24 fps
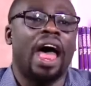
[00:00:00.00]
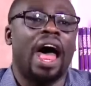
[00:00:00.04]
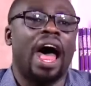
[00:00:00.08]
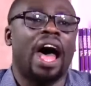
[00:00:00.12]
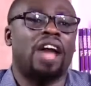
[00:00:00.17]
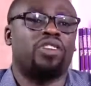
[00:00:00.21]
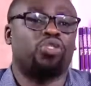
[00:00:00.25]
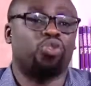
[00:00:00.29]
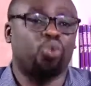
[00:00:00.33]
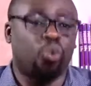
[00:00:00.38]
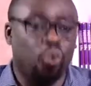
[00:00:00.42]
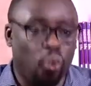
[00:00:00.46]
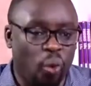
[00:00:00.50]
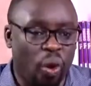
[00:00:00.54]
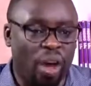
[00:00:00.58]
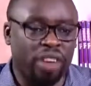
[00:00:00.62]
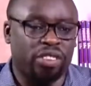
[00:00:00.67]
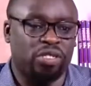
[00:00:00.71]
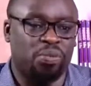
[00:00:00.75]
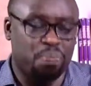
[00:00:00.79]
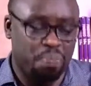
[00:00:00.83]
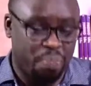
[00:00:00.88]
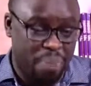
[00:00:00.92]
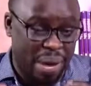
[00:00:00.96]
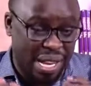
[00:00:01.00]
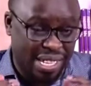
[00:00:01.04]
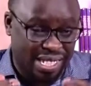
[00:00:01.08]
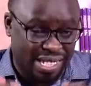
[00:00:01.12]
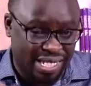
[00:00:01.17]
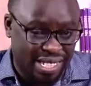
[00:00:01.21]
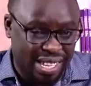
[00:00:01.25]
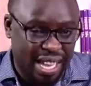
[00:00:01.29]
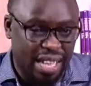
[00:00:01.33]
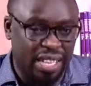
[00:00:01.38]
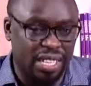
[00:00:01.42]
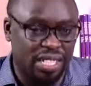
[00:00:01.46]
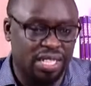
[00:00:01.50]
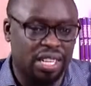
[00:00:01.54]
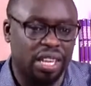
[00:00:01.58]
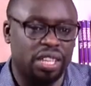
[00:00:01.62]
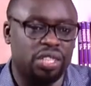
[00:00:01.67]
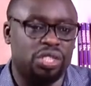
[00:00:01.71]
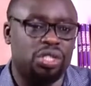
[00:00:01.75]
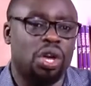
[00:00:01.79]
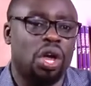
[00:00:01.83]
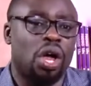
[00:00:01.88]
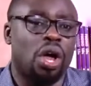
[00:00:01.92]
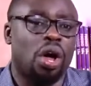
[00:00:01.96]
at what
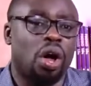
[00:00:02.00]
percentage